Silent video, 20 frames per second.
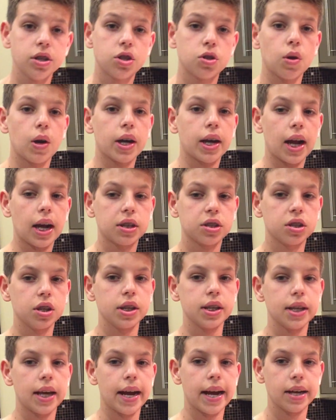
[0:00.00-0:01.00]
so I can
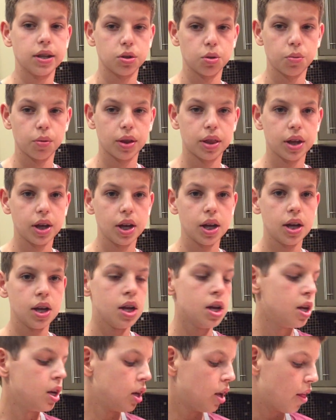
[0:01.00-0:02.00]
actually handle with it.
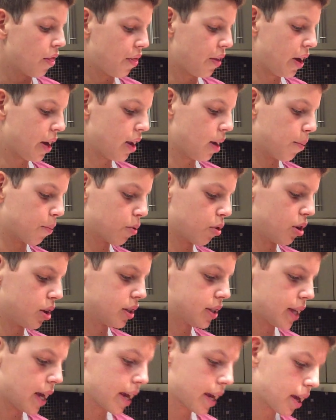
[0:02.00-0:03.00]
Then I'm gonna
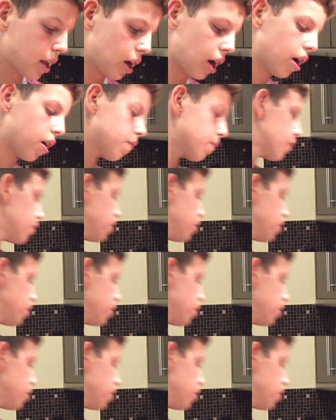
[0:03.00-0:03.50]
take it off